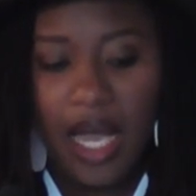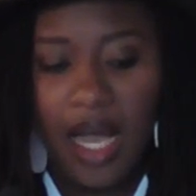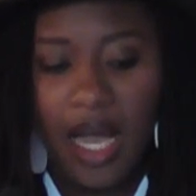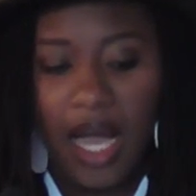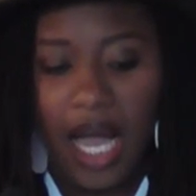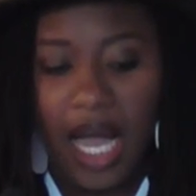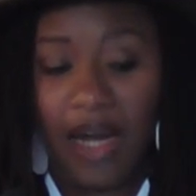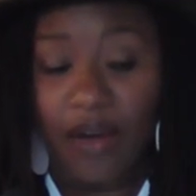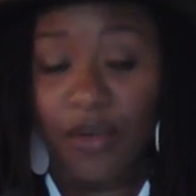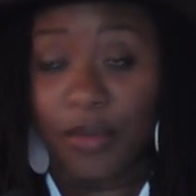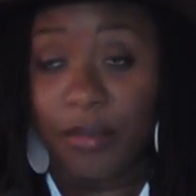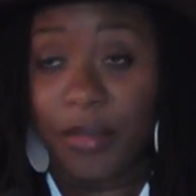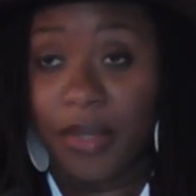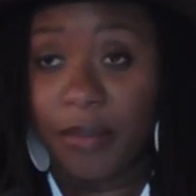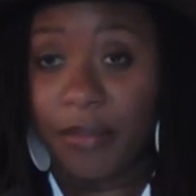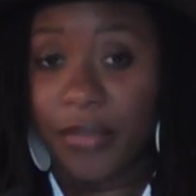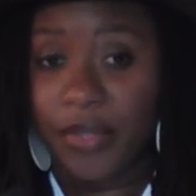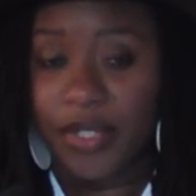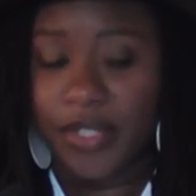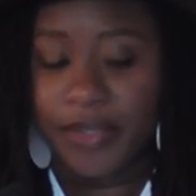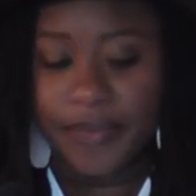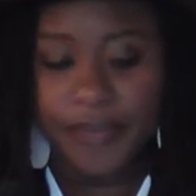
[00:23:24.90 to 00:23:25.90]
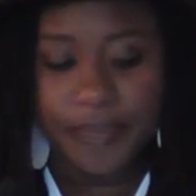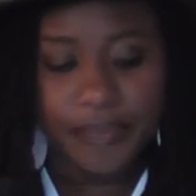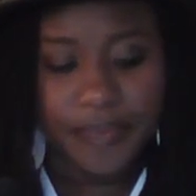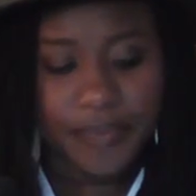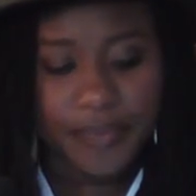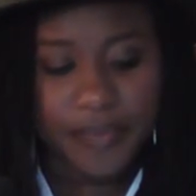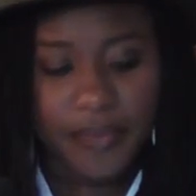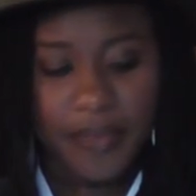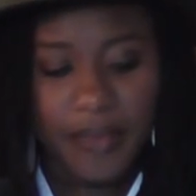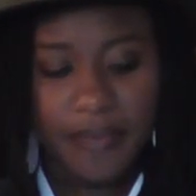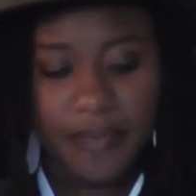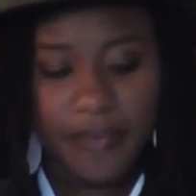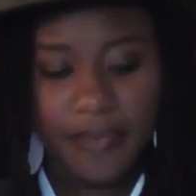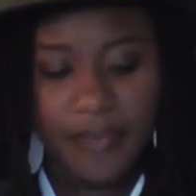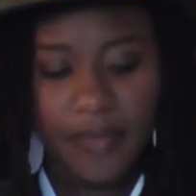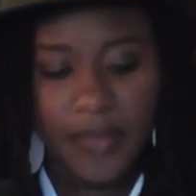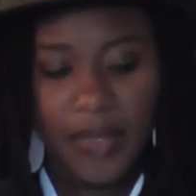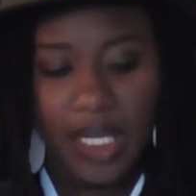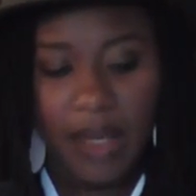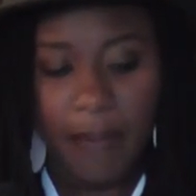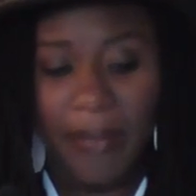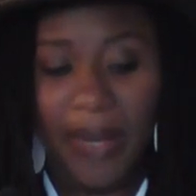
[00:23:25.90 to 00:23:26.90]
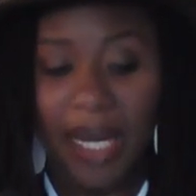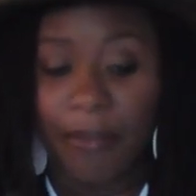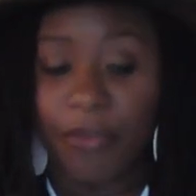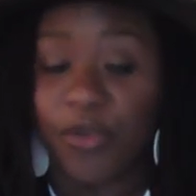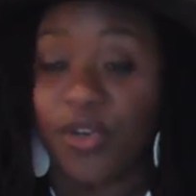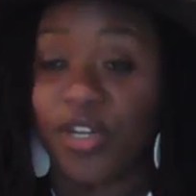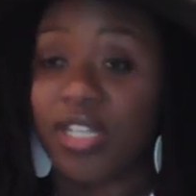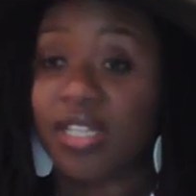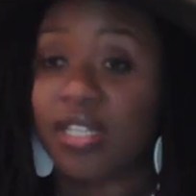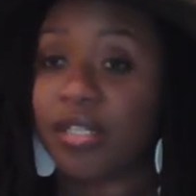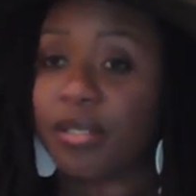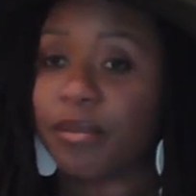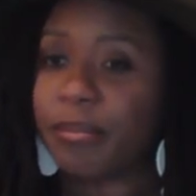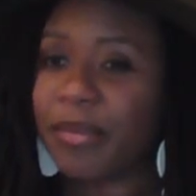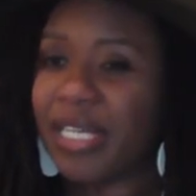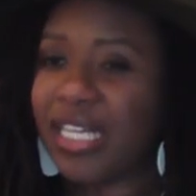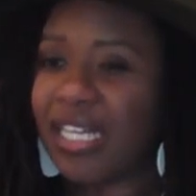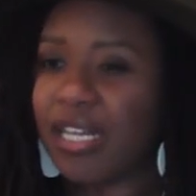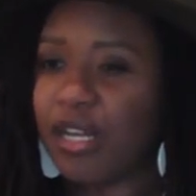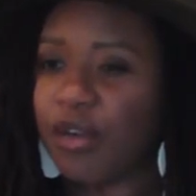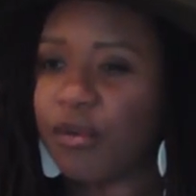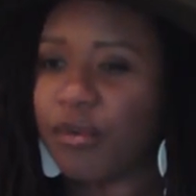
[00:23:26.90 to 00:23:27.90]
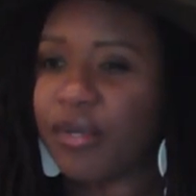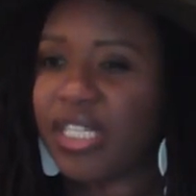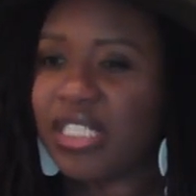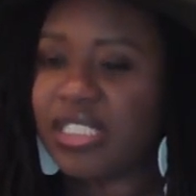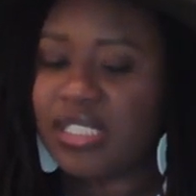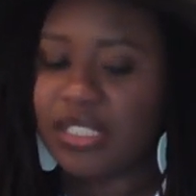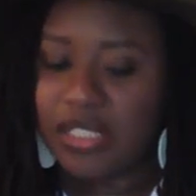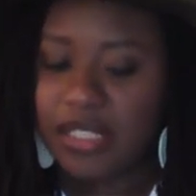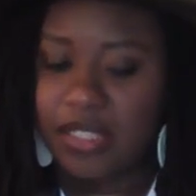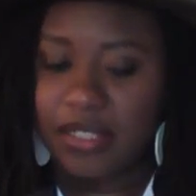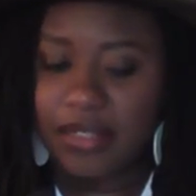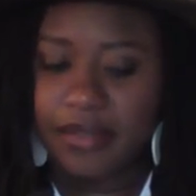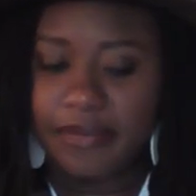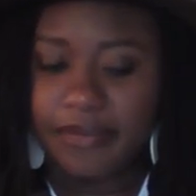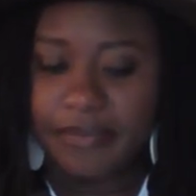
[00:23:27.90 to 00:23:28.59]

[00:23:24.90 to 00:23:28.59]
I remember my brother being arrested